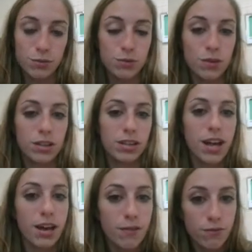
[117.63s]
So we'll do a
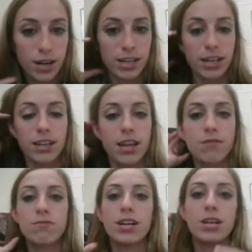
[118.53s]
lot of writing
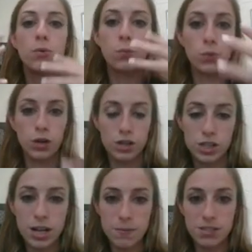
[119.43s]

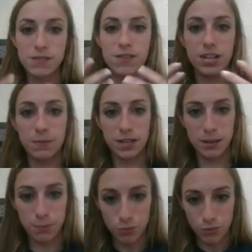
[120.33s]
workshops,
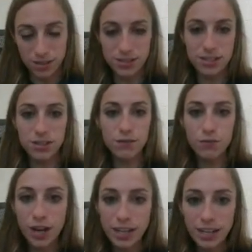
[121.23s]
developing the process
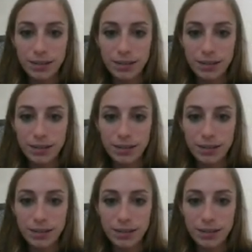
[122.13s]
of